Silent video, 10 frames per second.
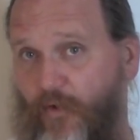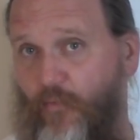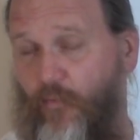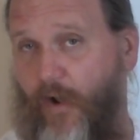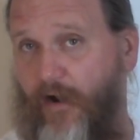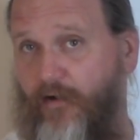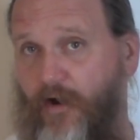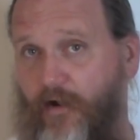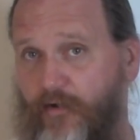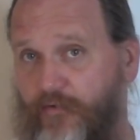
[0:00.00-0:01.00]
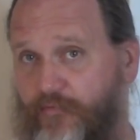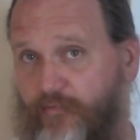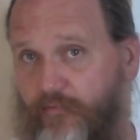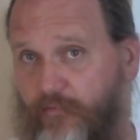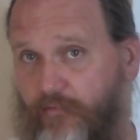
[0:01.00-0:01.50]
wire
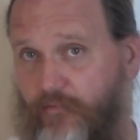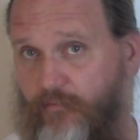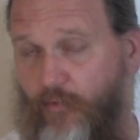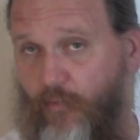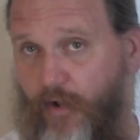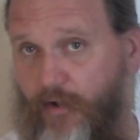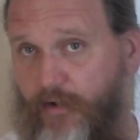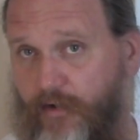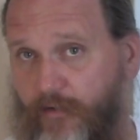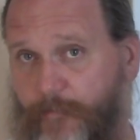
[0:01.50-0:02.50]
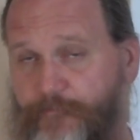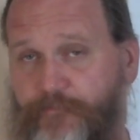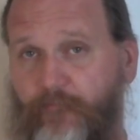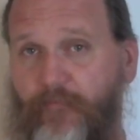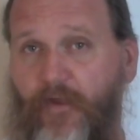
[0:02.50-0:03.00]
cutters will work.
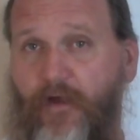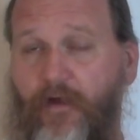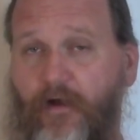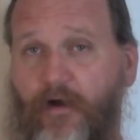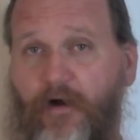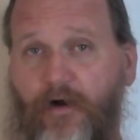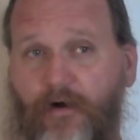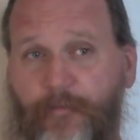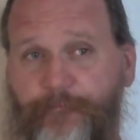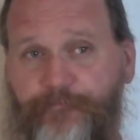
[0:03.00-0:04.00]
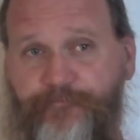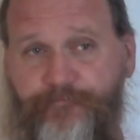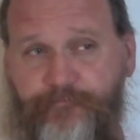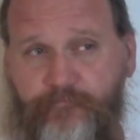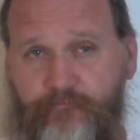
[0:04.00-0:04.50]
Because
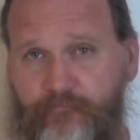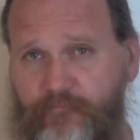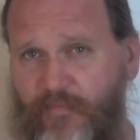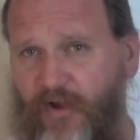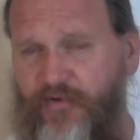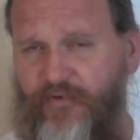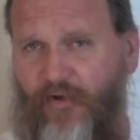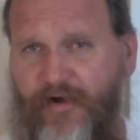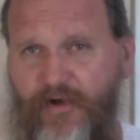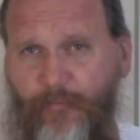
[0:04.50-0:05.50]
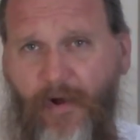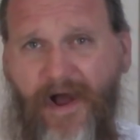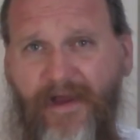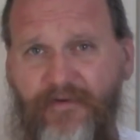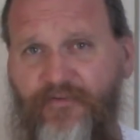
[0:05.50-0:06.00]
a lot of your
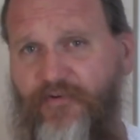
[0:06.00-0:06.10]
pines,